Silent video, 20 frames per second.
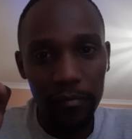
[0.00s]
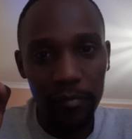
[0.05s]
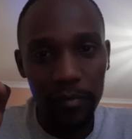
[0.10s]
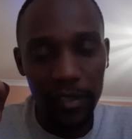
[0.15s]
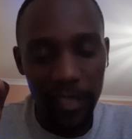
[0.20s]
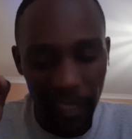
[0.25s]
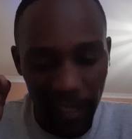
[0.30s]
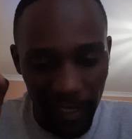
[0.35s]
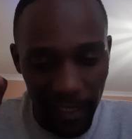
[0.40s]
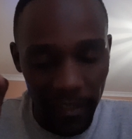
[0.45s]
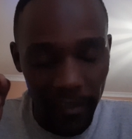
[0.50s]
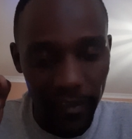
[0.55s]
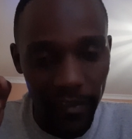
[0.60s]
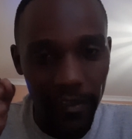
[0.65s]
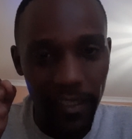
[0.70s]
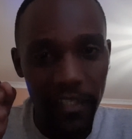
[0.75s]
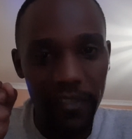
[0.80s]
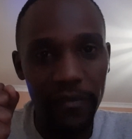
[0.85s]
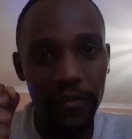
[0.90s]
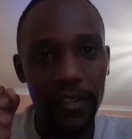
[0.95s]
taking
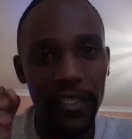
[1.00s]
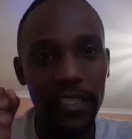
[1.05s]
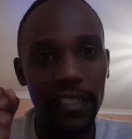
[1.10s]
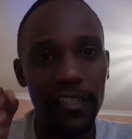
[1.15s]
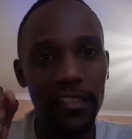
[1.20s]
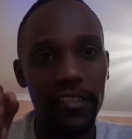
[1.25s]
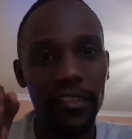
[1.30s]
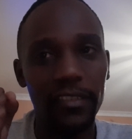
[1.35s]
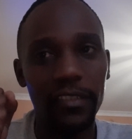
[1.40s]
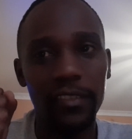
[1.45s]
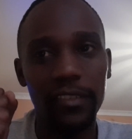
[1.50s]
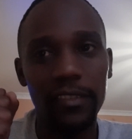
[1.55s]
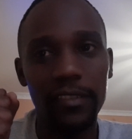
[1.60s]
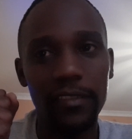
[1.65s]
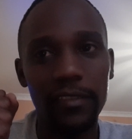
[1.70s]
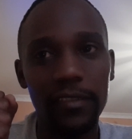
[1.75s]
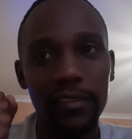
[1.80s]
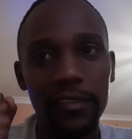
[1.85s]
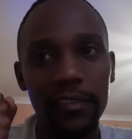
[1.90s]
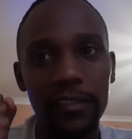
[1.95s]
stuff in and just,
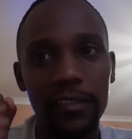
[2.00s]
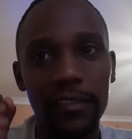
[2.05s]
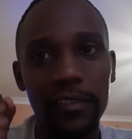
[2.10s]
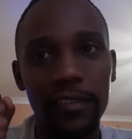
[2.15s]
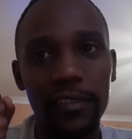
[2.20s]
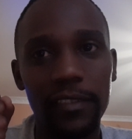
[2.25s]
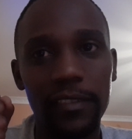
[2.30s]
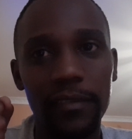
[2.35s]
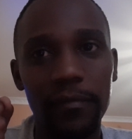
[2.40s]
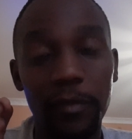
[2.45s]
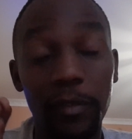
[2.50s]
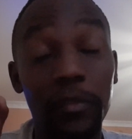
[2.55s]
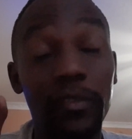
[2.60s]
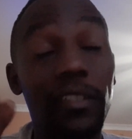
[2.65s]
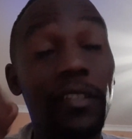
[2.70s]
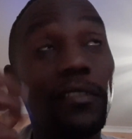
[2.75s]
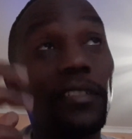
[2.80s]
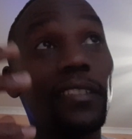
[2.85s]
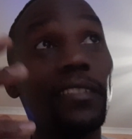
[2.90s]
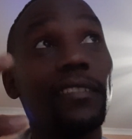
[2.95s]
because
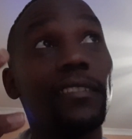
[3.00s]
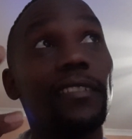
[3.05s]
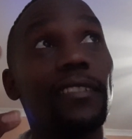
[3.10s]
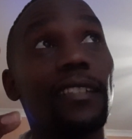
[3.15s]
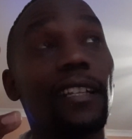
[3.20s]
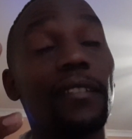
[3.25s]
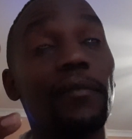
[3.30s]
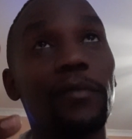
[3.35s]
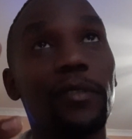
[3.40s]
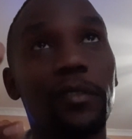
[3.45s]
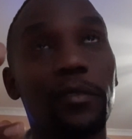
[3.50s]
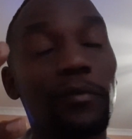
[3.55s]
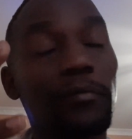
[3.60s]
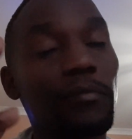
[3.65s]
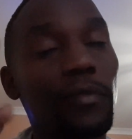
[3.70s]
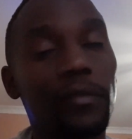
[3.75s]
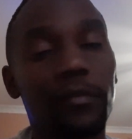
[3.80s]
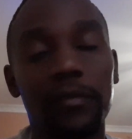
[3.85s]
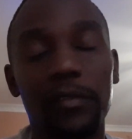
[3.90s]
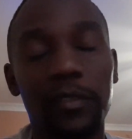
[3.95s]
now this time,
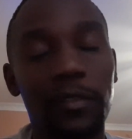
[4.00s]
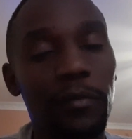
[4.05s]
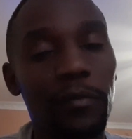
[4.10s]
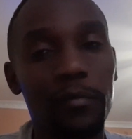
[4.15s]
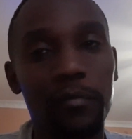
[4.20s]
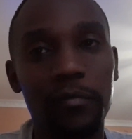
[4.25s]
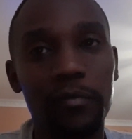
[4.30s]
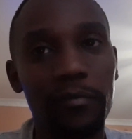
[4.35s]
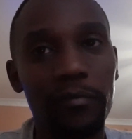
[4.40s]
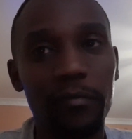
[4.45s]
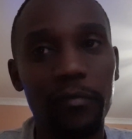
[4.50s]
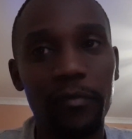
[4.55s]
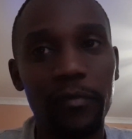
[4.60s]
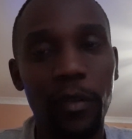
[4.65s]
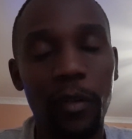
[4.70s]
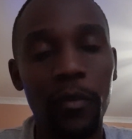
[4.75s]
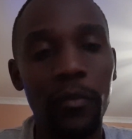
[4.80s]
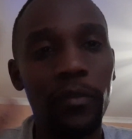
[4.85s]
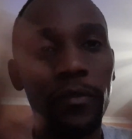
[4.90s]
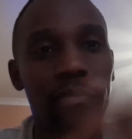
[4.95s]

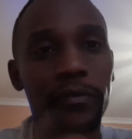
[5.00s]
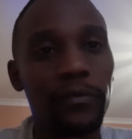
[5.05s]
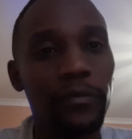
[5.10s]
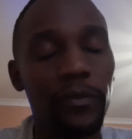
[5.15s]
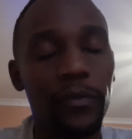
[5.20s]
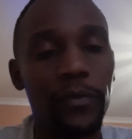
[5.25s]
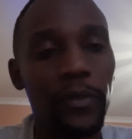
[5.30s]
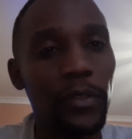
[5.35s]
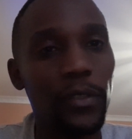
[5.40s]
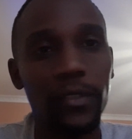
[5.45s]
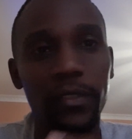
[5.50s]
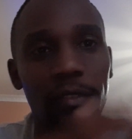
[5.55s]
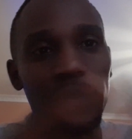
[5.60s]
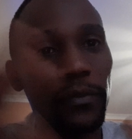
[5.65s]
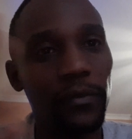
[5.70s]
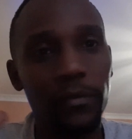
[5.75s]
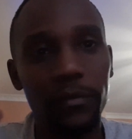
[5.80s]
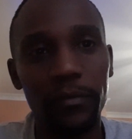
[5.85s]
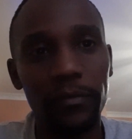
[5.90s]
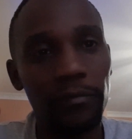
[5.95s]
old folks
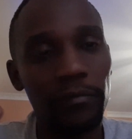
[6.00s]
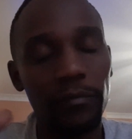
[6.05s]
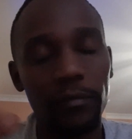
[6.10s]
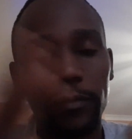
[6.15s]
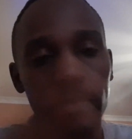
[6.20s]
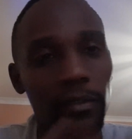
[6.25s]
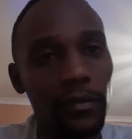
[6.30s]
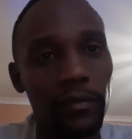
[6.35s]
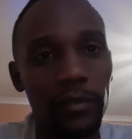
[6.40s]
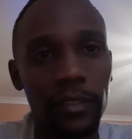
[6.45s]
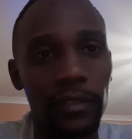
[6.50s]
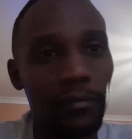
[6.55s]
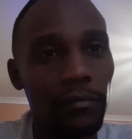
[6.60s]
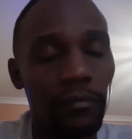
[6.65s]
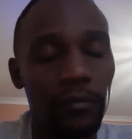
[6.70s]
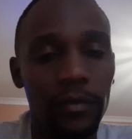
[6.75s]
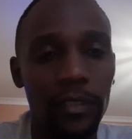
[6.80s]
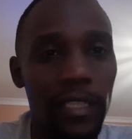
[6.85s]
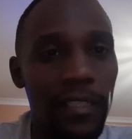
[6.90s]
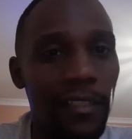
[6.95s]
of
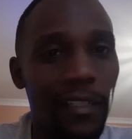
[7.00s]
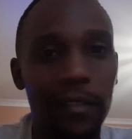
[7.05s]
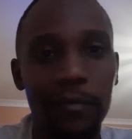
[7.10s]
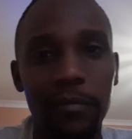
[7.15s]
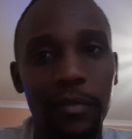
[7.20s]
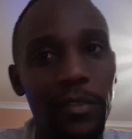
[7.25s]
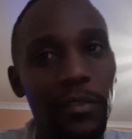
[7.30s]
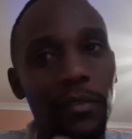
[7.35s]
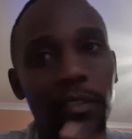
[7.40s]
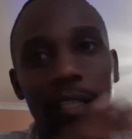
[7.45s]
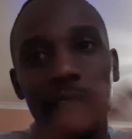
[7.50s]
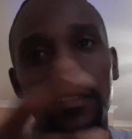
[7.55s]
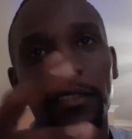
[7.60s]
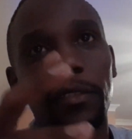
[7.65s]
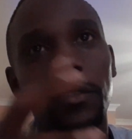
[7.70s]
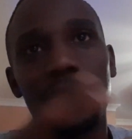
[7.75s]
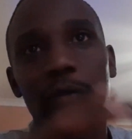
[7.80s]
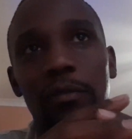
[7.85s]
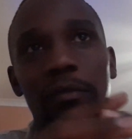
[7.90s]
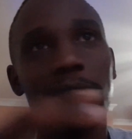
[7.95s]
Kitambo, you guys
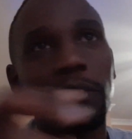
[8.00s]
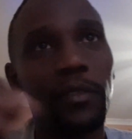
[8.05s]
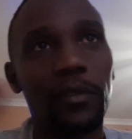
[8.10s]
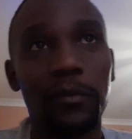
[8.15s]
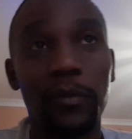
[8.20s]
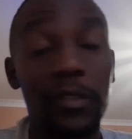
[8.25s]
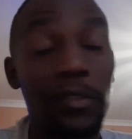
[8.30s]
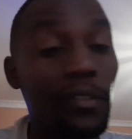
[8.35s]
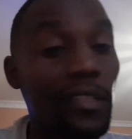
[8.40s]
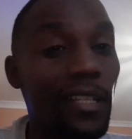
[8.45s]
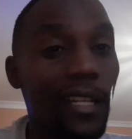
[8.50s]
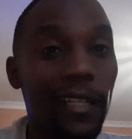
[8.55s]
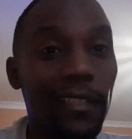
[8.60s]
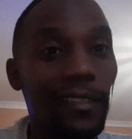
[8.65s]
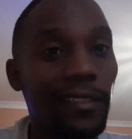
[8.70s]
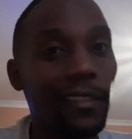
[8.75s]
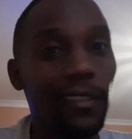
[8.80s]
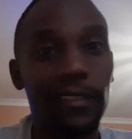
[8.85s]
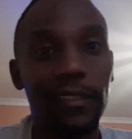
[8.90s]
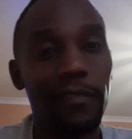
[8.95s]
know, when your dad
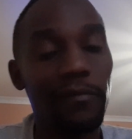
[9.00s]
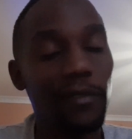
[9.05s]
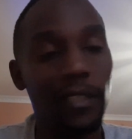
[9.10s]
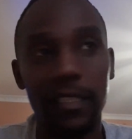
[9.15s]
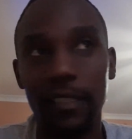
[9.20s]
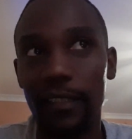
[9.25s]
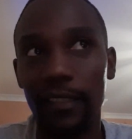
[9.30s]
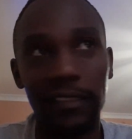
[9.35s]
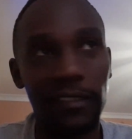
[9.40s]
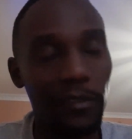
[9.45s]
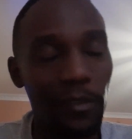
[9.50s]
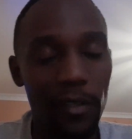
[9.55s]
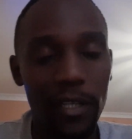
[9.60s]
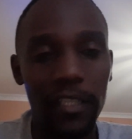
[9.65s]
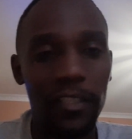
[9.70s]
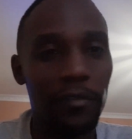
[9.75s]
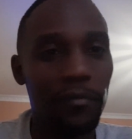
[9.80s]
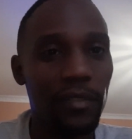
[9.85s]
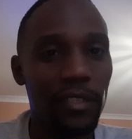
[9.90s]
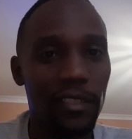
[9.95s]
says something, there's no
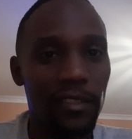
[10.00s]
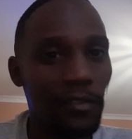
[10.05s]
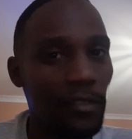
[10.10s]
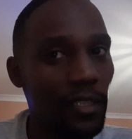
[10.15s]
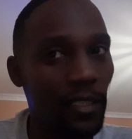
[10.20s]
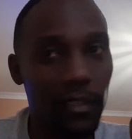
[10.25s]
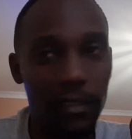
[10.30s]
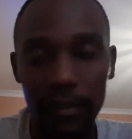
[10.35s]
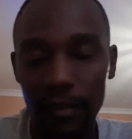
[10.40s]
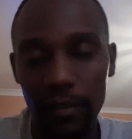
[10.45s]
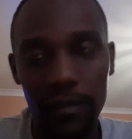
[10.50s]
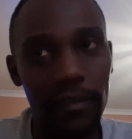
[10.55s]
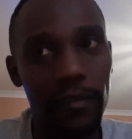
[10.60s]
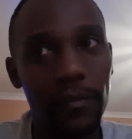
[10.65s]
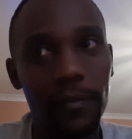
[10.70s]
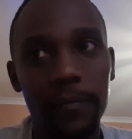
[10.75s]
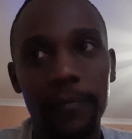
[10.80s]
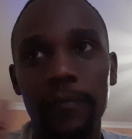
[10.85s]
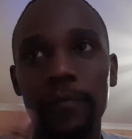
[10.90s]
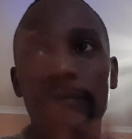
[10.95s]
argument.
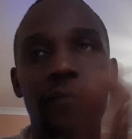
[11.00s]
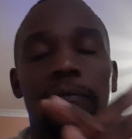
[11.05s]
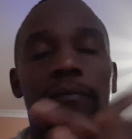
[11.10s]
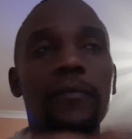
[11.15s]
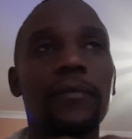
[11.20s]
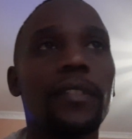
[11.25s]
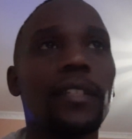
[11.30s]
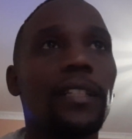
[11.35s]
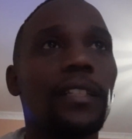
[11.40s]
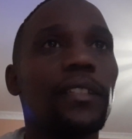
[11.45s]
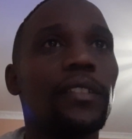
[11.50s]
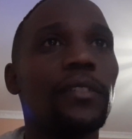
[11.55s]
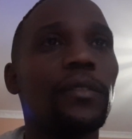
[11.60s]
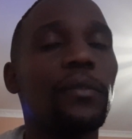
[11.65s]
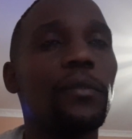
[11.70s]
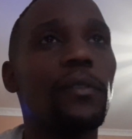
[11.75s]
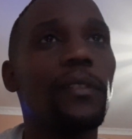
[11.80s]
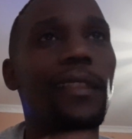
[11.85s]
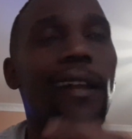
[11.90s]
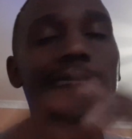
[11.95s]

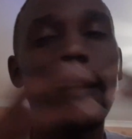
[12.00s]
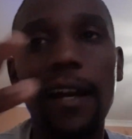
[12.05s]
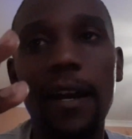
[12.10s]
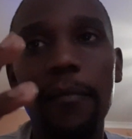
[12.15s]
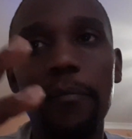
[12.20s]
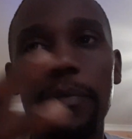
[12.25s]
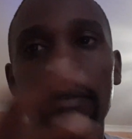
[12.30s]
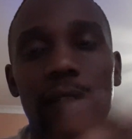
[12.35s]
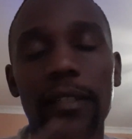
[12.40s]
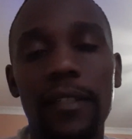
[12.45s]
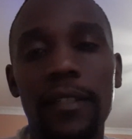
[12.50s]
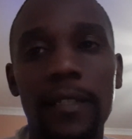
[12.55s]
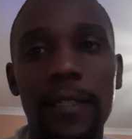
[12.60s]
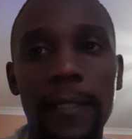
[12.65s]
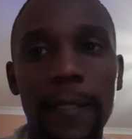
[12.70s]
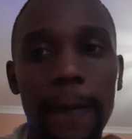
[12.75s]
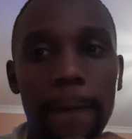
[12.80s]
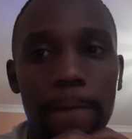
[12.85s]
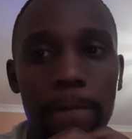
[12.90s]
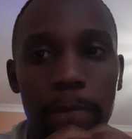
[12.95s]
So that happened.
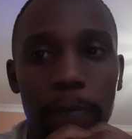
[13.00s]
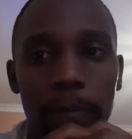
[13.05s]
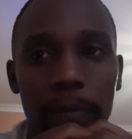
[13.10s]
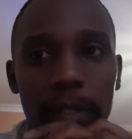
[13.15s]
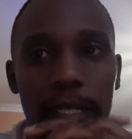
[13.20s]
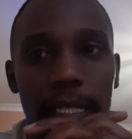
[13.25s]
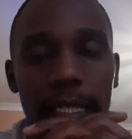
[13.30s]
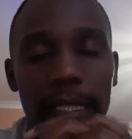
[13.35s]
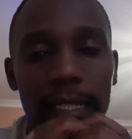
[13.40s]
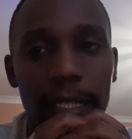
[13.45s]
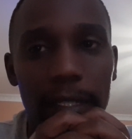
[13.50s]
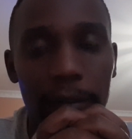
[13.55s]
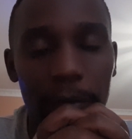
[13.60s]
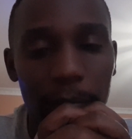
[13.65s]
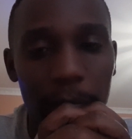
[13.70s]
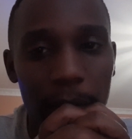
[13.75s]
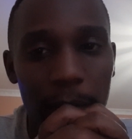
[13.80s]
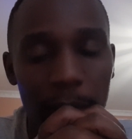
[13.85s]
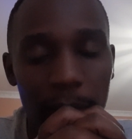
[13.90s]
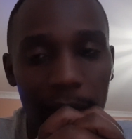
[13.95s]
And I
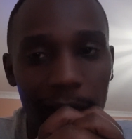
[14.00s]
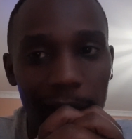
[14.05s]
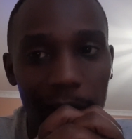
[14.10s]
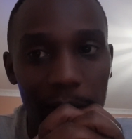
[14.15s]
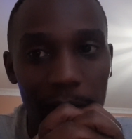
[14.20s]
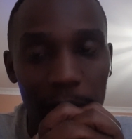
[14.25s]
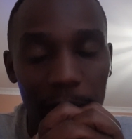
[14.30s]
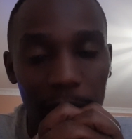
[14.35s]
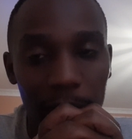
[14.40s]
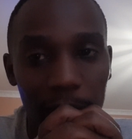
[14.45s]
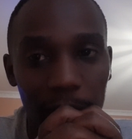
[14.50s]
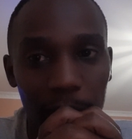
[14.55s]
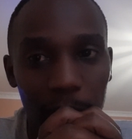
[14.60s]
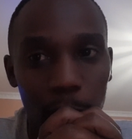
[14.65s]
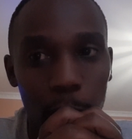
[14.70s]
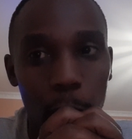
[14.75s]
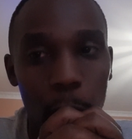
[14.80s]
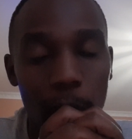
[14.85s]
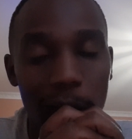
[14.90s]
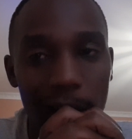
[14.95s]
remember now it was,
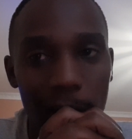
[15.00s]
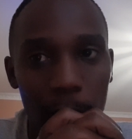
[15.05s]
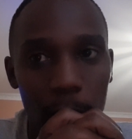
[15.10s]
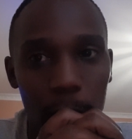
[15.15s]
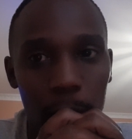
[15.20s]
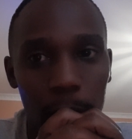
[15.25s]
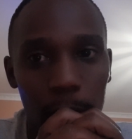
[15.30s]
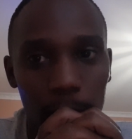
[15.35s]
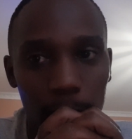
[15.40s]
wow.